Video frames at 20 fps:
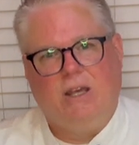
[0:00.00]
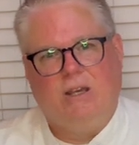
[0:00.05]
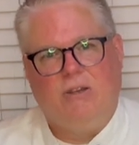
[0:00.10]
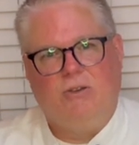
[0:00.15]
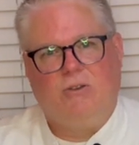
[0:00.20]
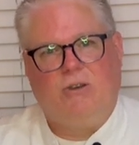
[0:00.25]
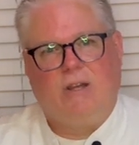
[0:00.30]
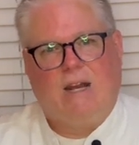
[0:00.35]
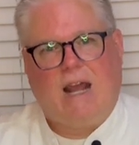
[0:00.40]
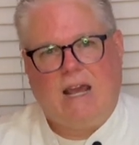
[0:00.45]

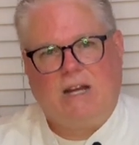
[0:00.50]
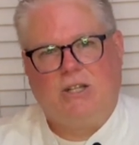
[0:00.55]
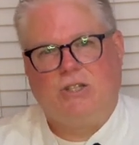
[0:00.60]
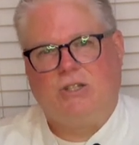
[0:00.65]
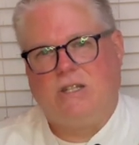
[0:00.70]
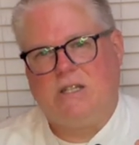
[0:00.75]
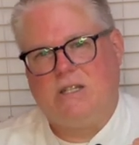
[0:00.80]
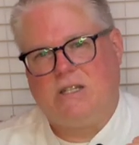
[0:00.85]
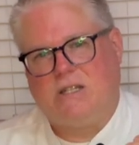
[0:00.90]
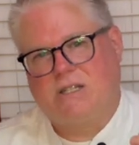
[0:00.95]
you can
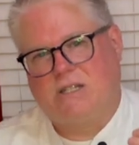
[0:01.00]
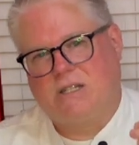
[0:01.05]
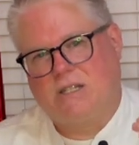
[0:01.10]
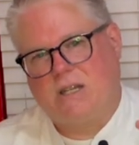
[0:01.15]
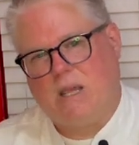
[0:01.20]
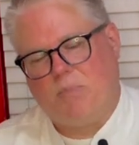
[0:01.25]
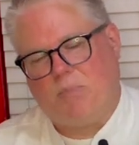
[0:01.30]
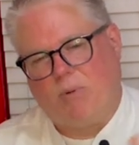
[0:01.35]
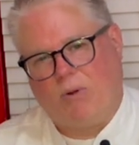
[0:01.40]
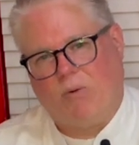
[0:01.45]
actually
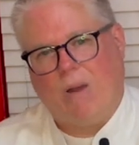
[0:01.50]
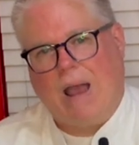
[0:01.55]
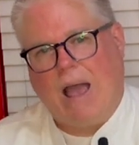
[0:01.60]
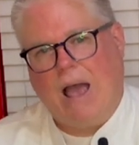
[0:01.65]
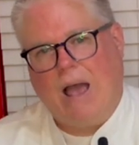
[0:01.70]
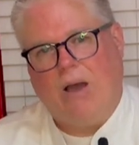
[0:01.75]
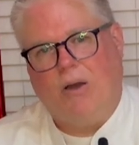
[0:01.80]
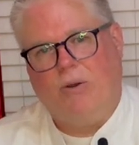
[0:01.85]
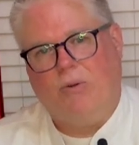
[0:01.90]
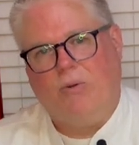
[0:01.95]
skip
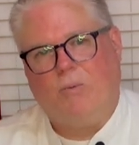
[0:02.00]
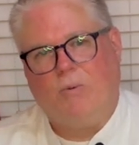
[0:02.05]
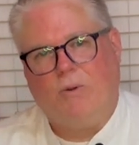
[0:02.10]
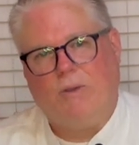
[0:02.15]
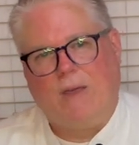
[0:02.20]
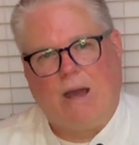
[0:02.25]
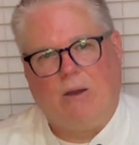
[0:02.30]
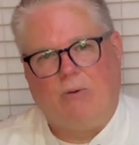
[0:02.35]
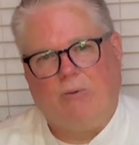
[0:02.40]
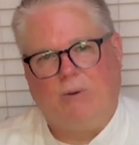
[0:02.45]
around
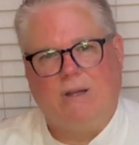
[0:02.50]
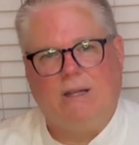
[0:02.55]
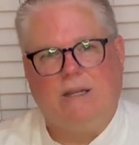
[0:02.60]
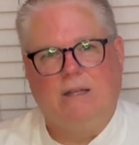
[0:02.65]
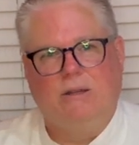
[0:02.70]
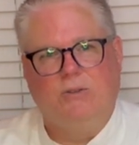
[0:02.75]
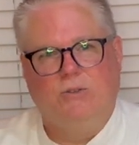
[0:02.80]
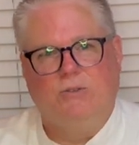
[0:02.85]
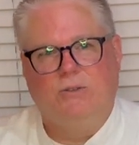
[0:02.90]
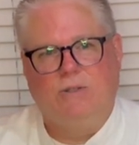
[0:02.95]
without really
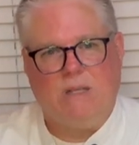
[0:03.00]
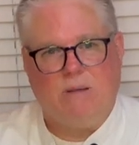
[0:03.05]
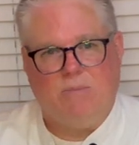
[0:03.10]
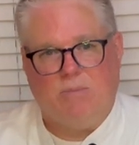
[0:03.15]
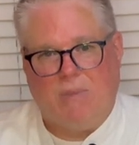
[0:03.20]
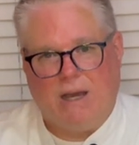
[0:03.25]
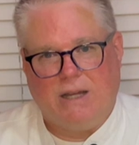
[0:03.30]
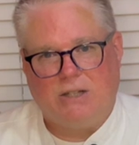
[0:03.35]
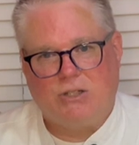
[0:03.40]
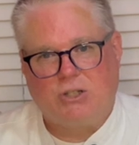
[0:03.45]
losing
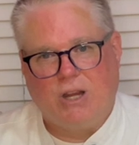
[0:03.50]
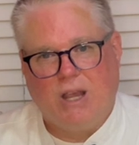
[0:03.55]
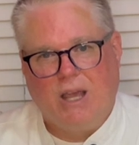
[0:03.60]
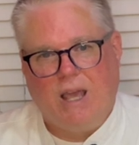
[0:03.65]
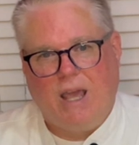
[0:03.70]
much